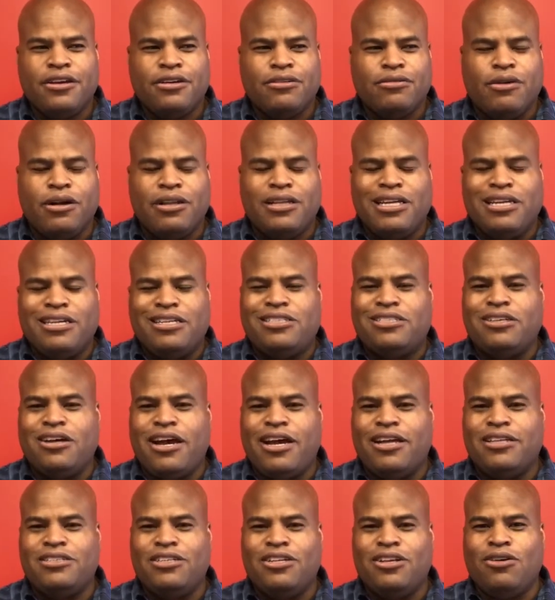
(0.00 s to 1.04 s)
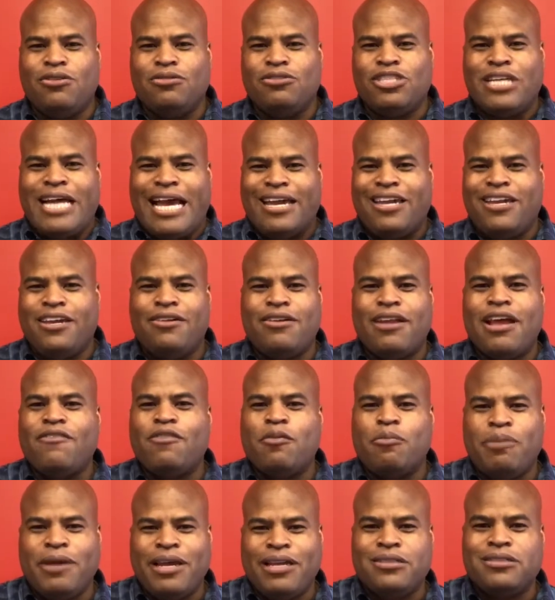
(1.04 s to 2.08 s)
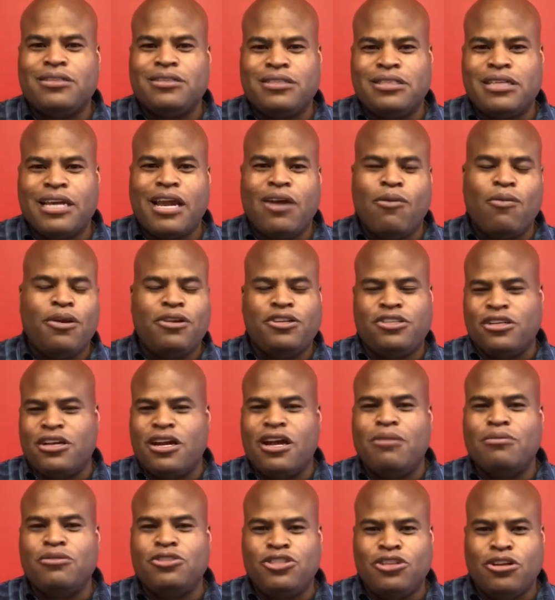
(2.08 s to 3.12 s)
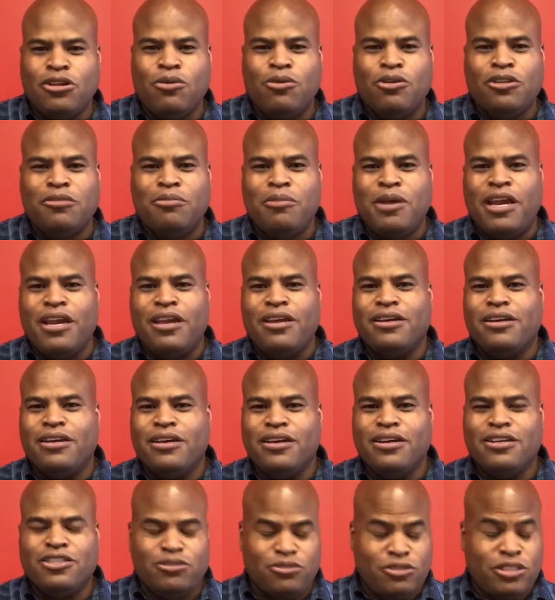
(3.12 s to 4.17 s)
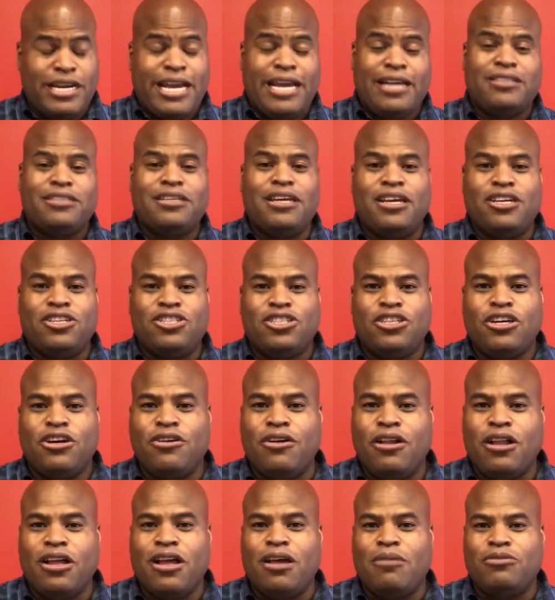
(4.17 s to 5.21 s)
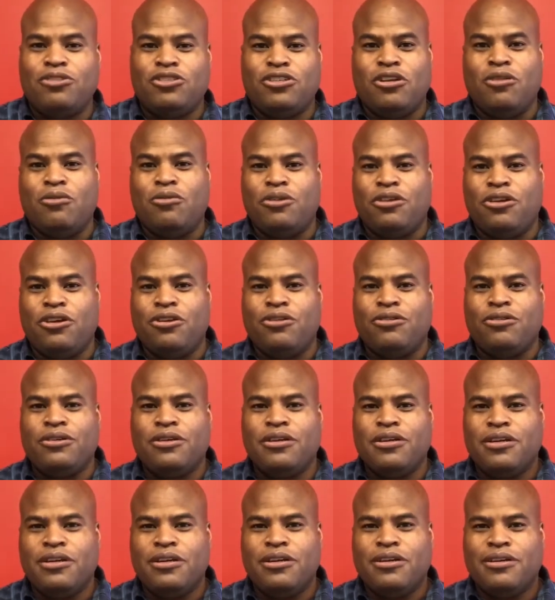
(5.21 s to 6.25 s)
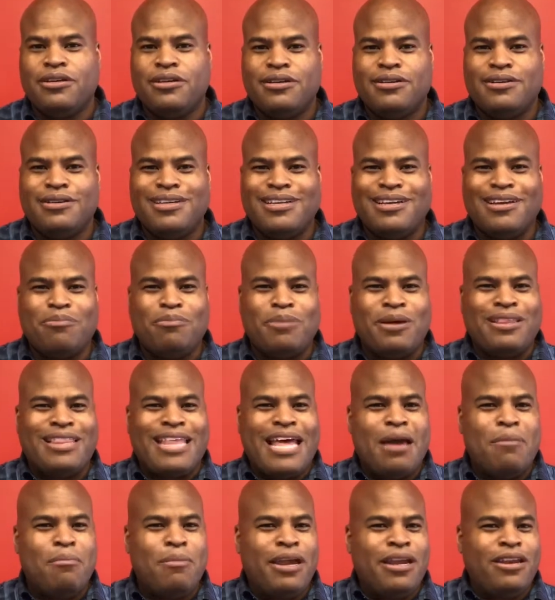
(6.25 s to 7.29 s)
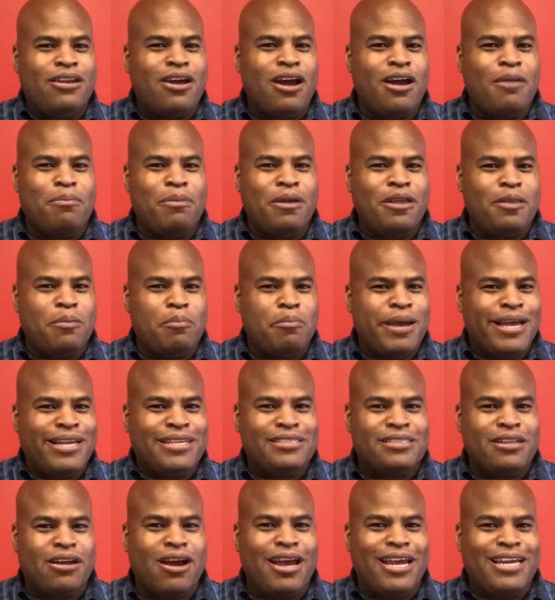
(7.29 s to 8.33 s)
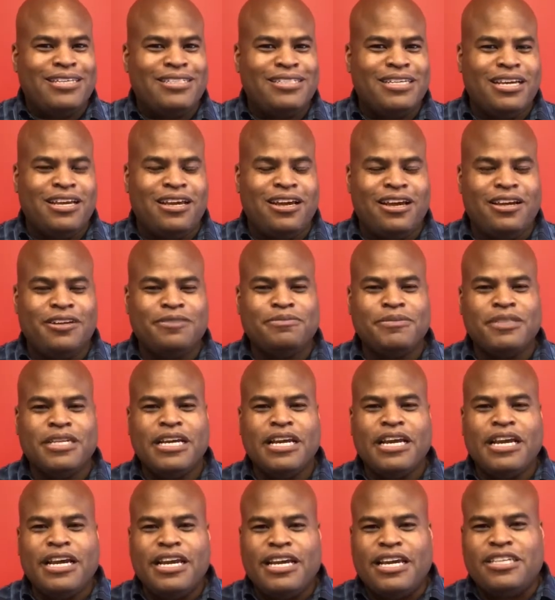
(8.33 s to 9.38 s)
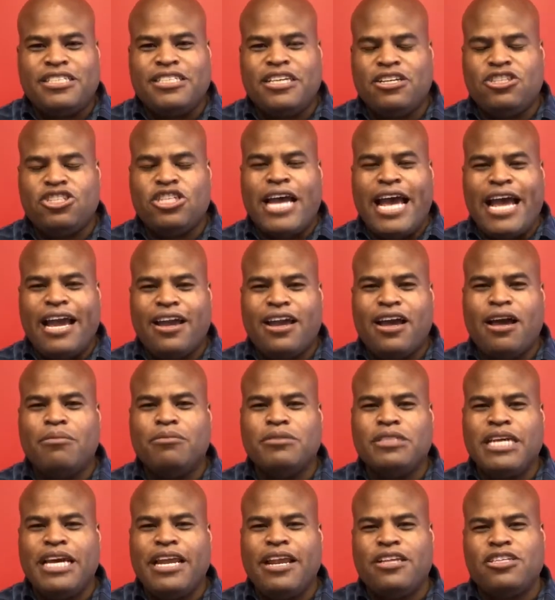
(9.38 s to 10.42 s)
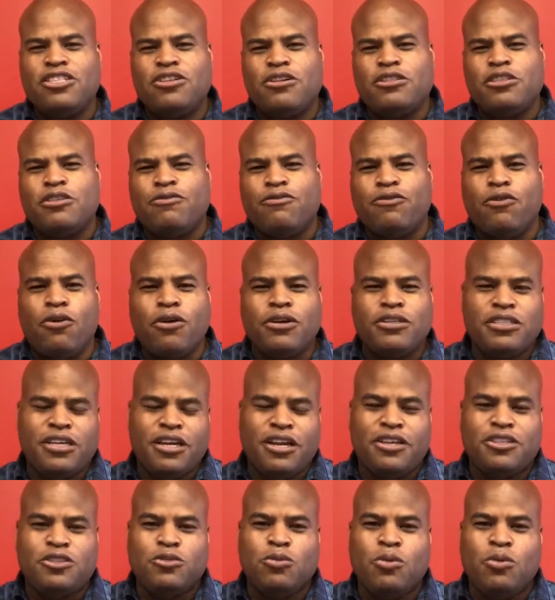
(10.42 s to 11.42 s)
Well, he decides, you know, Jack, you don't have a place to stay. Why don't you come chill with me? So Jack's like, sure, I'll come chill with you. But that might not be the best idea. You see, Jack comes in and starts forcing his